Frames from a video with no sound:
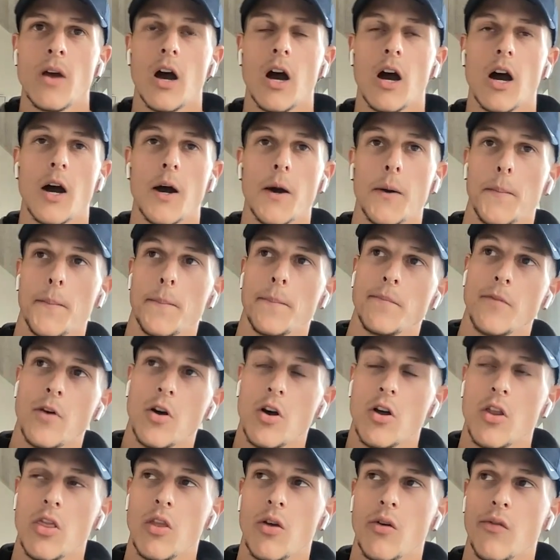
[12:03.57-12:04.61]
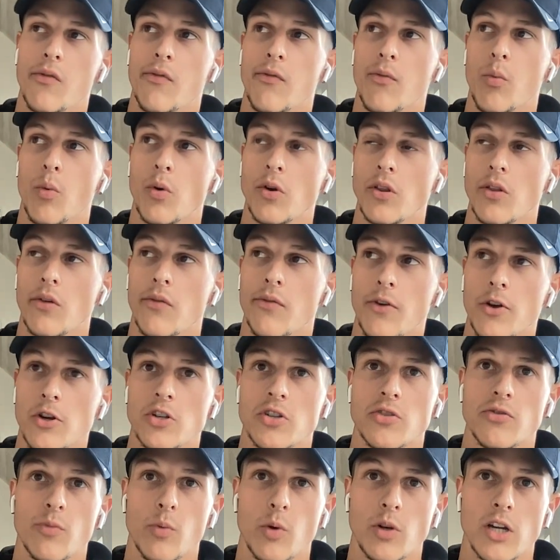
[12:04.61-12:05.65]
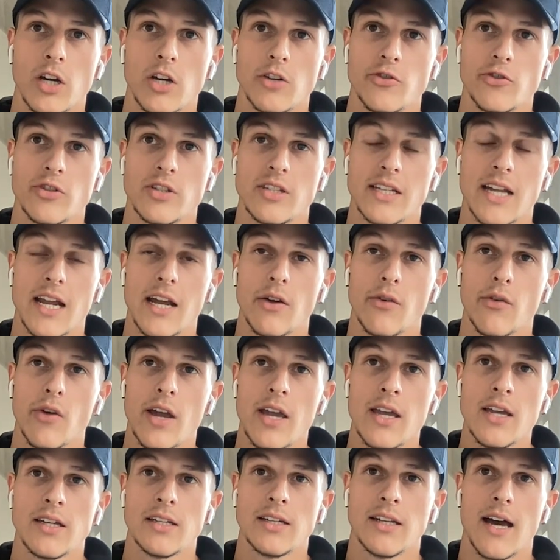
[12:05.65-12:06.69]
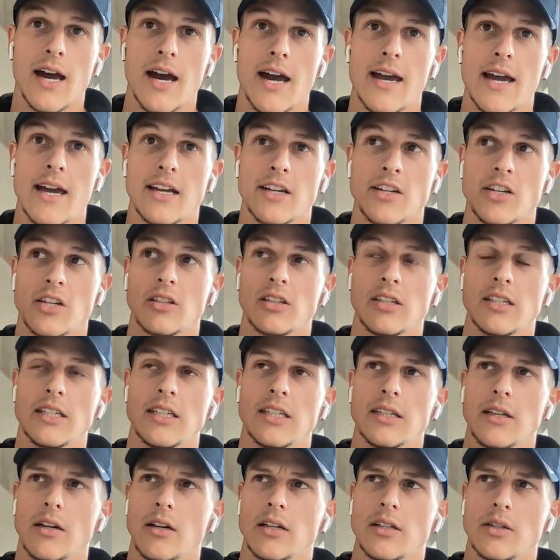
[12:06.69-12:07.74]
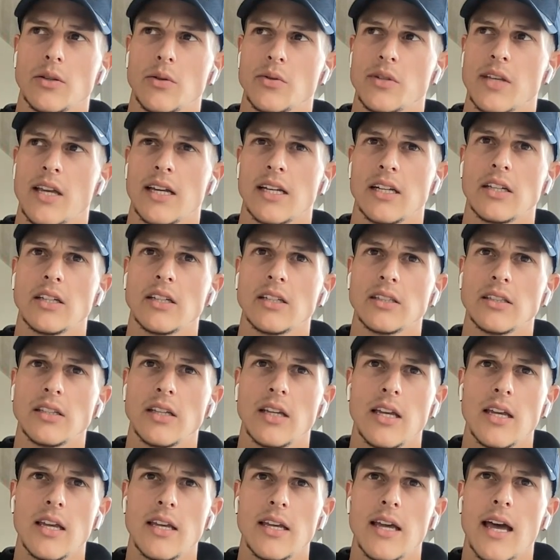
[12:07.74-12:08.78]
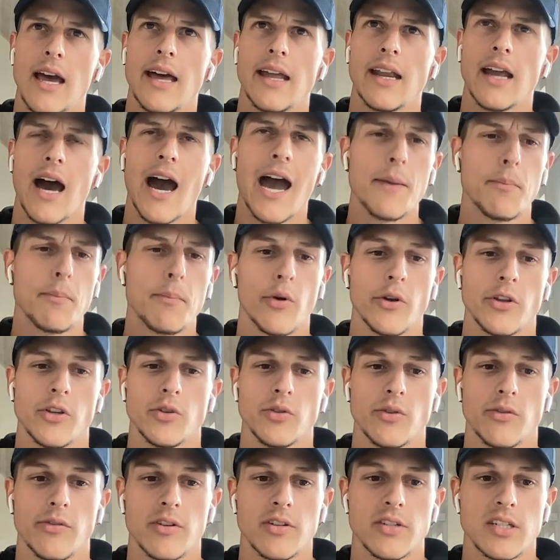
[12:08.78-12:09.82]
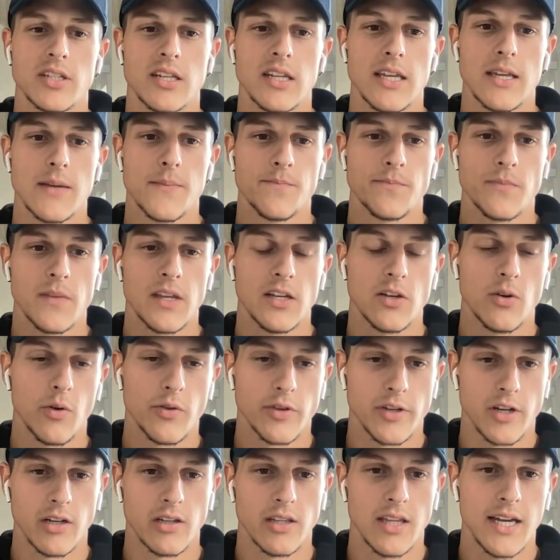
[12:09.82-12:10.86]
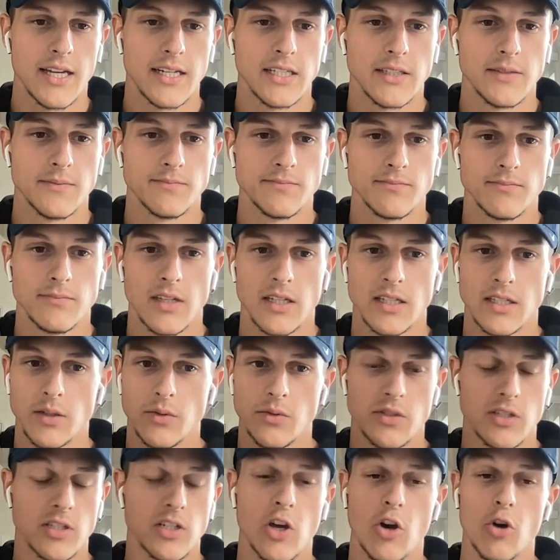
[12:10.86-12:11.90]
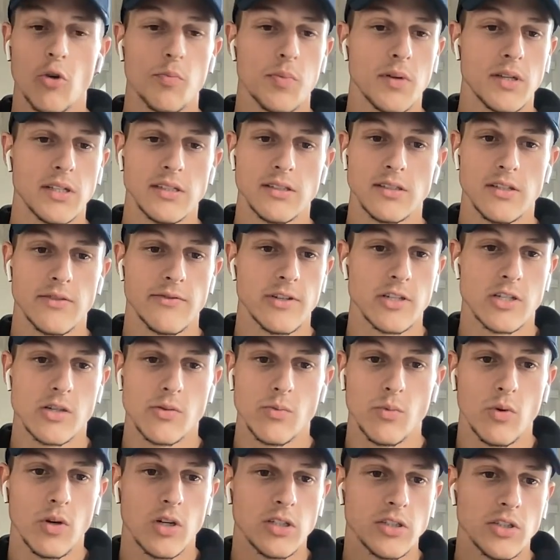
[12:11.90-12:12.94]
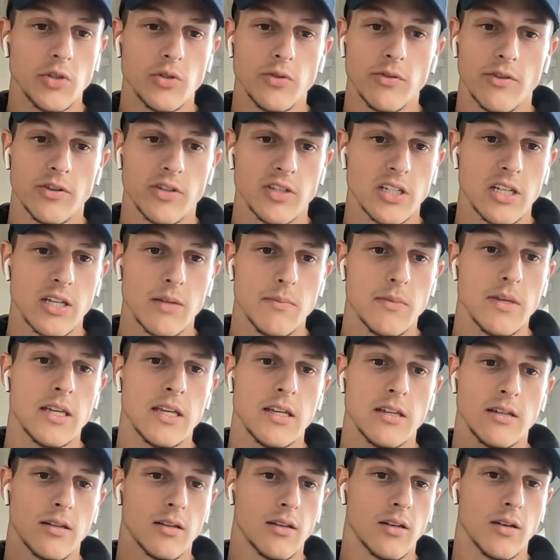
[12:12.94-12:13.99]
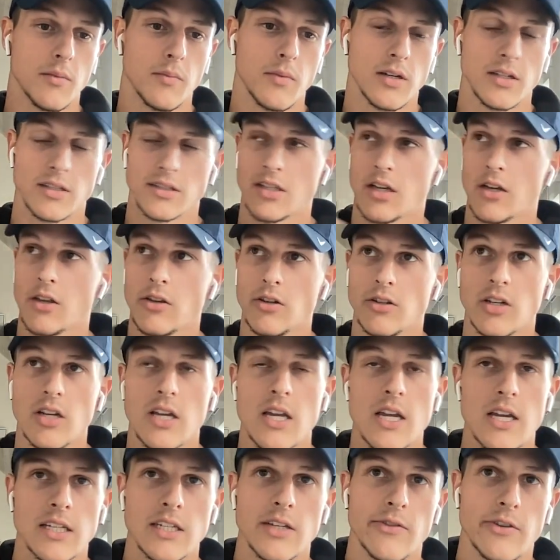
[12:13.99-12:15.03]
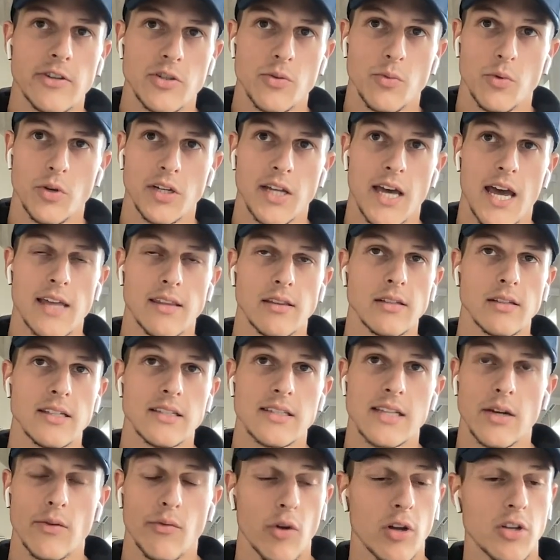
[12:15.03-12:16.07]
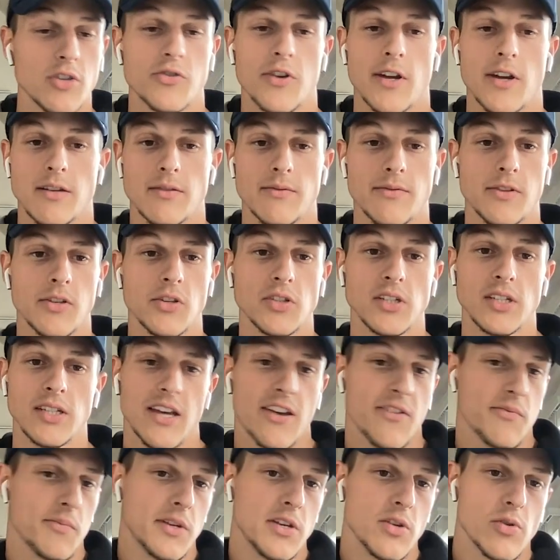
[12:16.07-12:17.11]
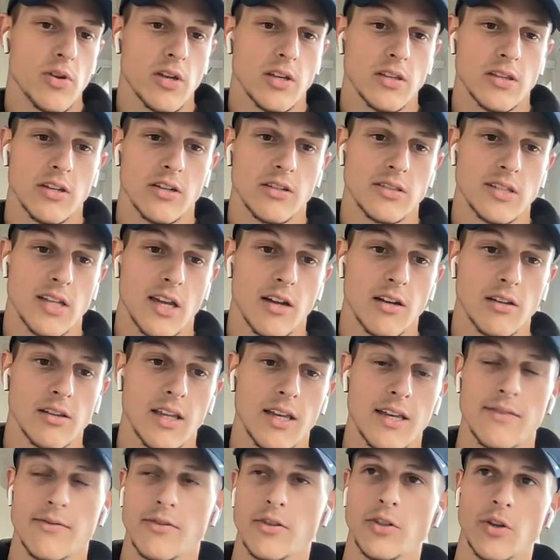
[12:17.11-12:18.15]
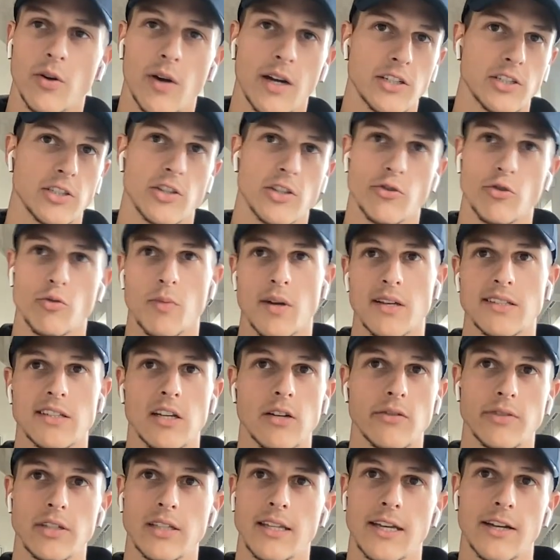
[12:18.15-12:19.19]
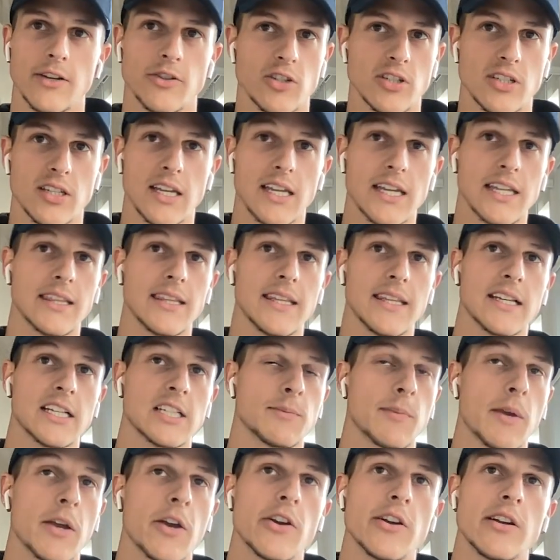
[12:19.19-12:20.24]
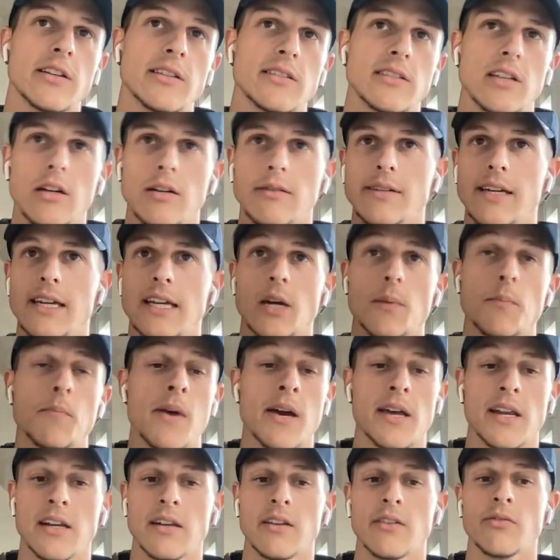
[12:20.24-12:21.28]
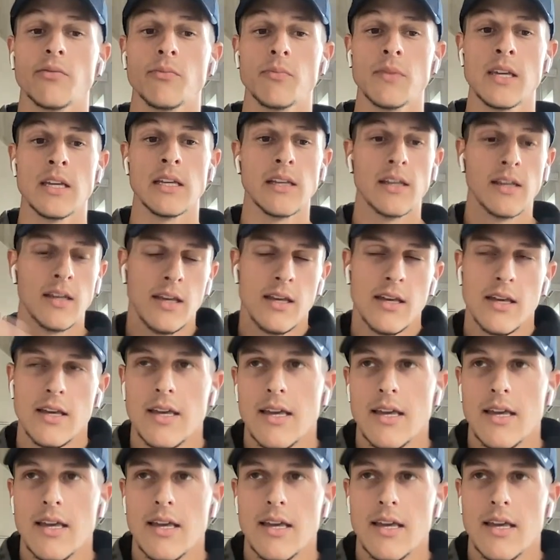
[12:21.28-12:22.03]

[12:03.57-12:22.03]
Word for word: Um, the one of the first 100s that I ran, I actually uh, it was at a at High Point University, in North Carolina. And it was an open Division One university yeah. meet amongst other Division One athletes that run track and field and have been doing it their entire life. You know, I just threw myself in there just to get the experience of a competitive meet.